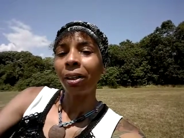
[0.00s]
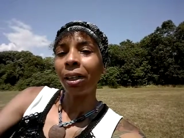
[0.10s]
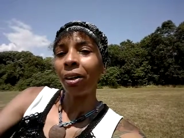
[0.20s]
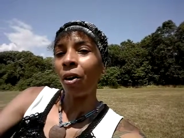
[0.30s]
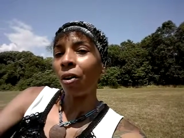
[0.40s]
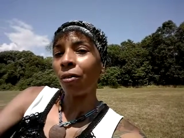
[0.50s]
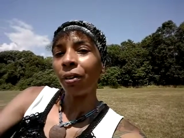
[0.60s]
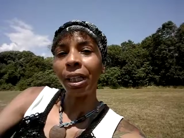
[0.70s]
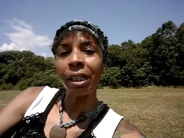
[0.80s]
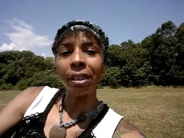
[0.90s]
that all
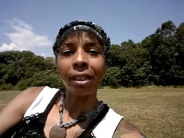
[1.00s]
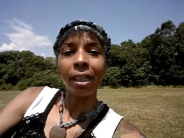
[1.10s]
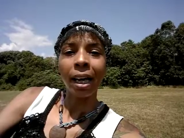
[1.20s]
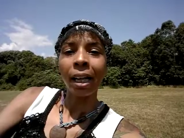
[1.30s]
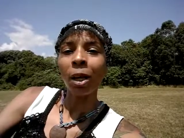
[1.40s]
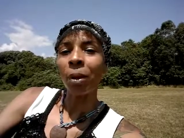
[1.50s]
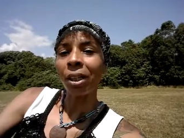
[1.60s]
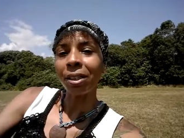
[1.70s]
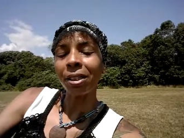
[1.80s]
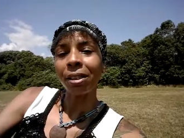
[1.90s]
these
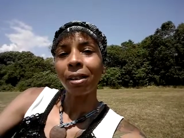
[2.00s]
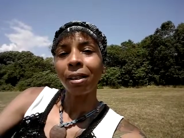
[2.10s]
elements